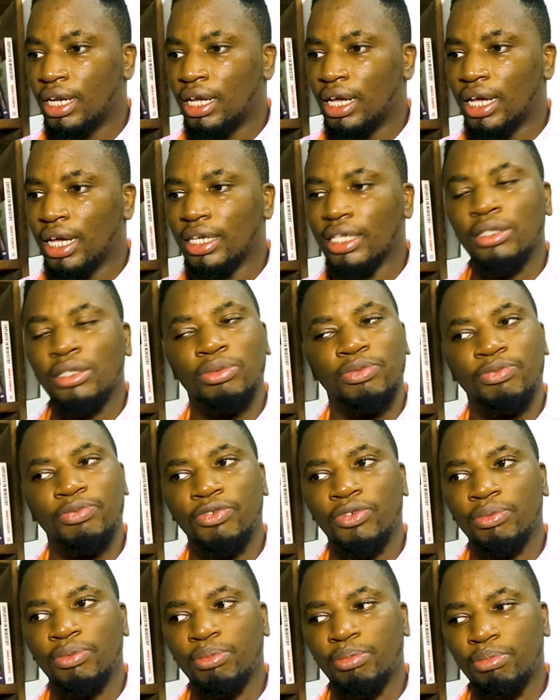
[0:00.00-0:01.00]
And
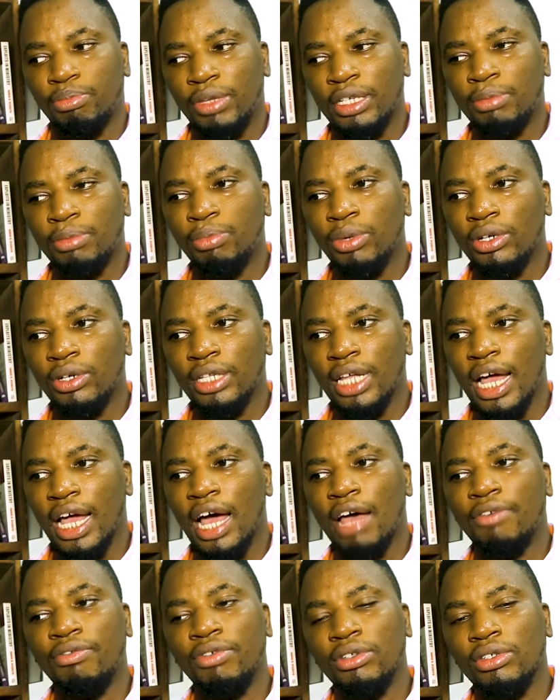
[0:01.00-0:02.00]
this book, they
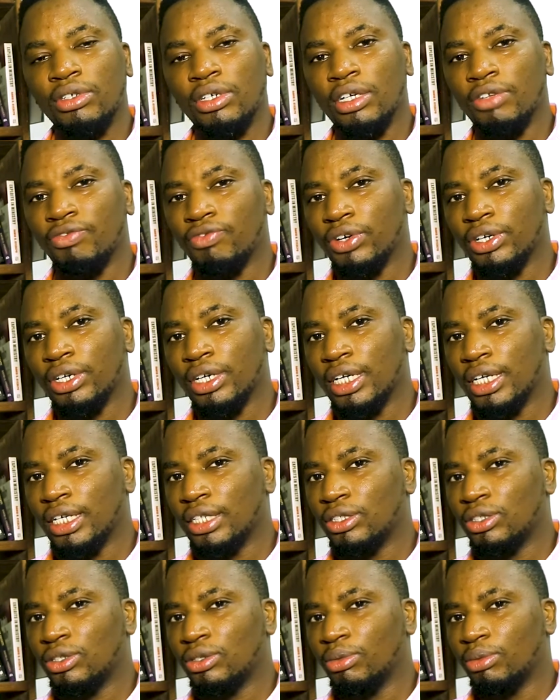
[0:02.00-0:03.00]
haven't converted it
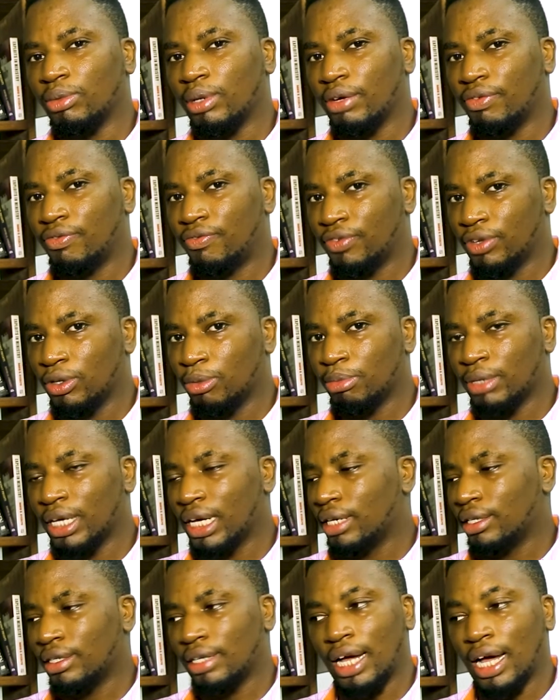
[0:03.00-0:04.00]
into a film
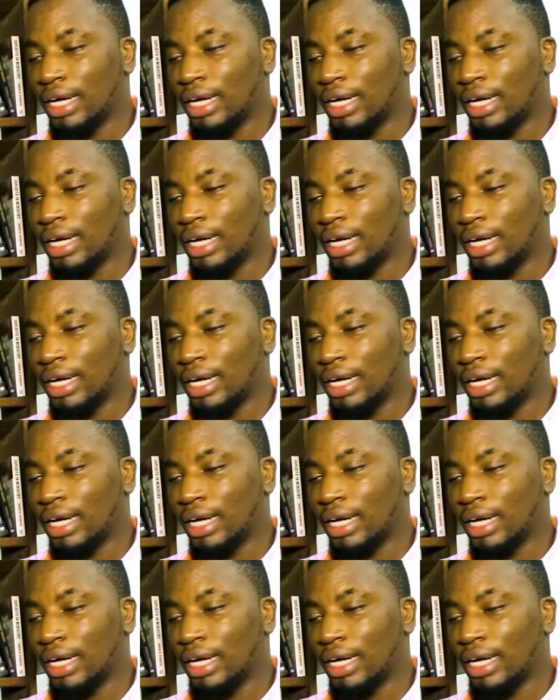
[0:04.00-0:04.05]
yet.